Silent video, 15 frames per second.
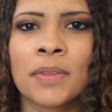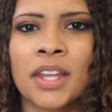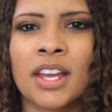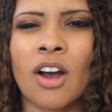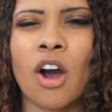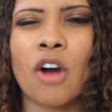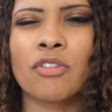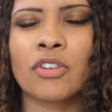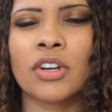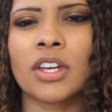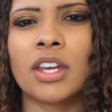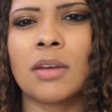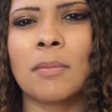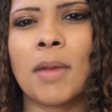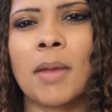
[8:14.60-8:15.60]
offer
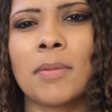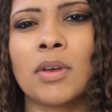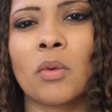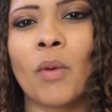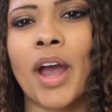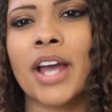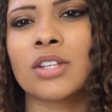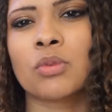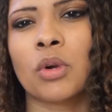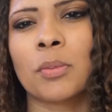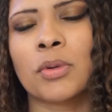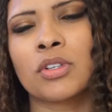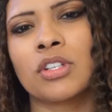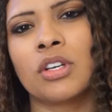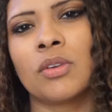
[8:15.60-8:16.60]
him maybe a
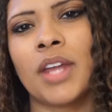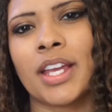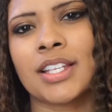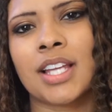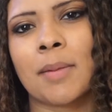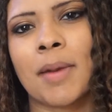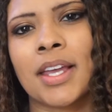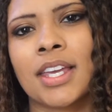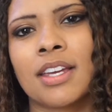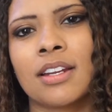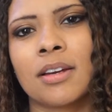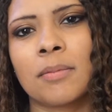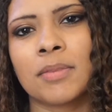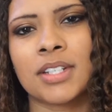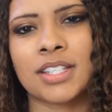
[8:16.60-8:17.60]
waxworm or two next time I get
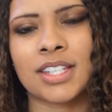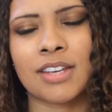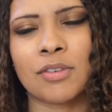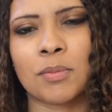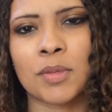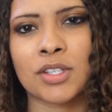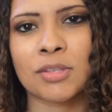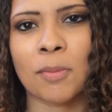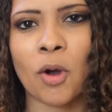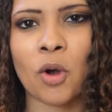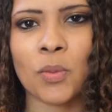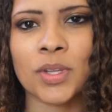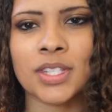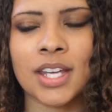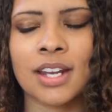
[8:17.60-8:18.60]
him. Just give him the
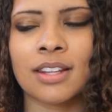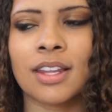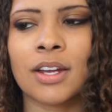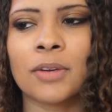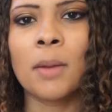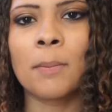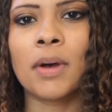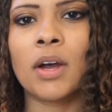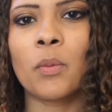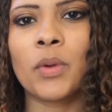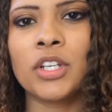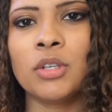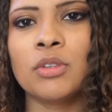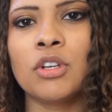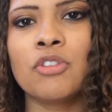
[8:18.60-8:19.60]
small ones out of there. But
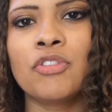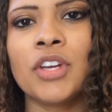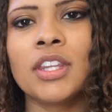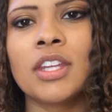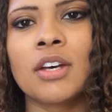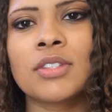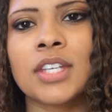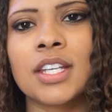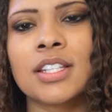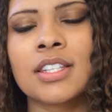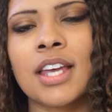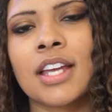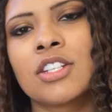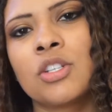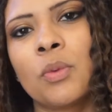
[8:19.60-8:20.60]
when you do feed those
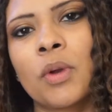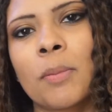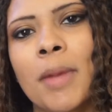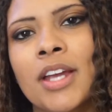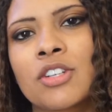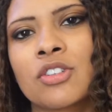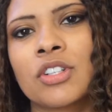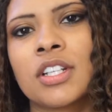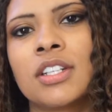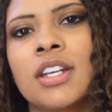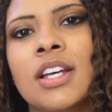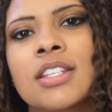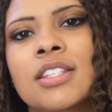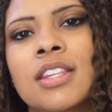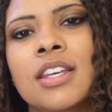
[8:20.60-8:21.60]
insects, you want to make sure to
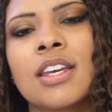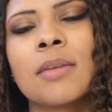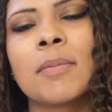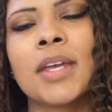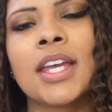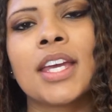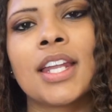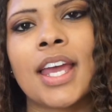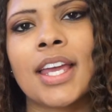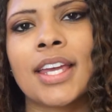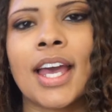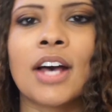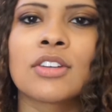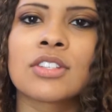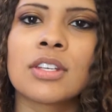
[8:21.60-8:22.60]
dust them in a
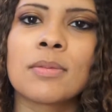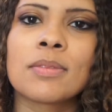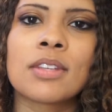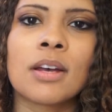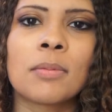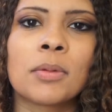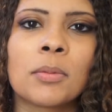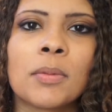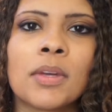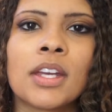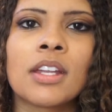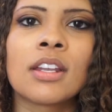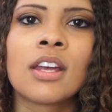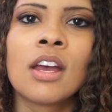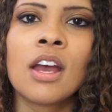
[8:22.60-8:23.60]
calcium
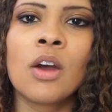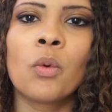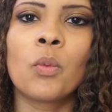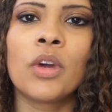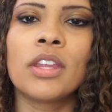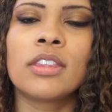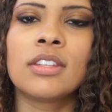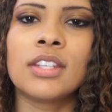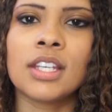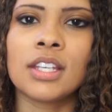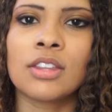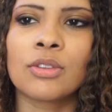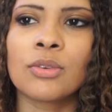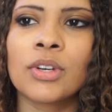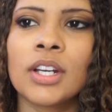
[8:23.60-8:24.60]
supplement with
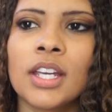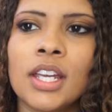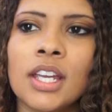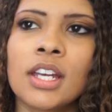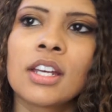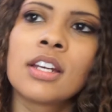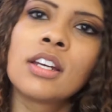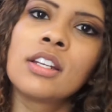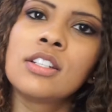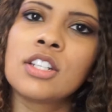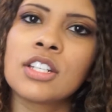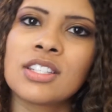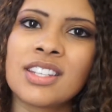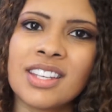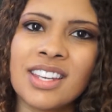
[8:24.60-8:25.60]
D3
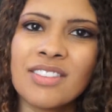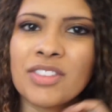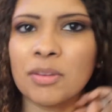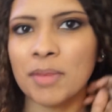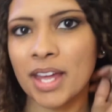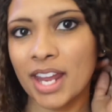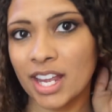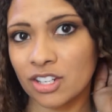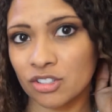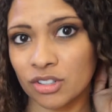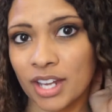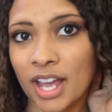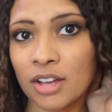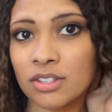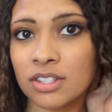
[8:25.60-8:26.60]
just to give them that extra
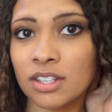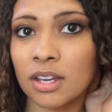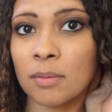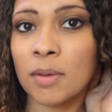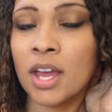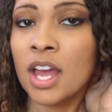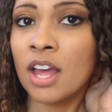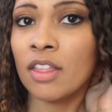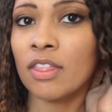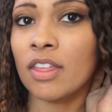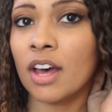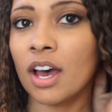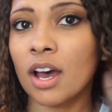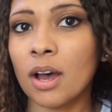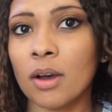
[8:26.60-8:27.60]
calcium.
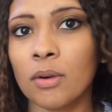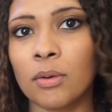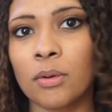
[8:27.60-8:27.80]
The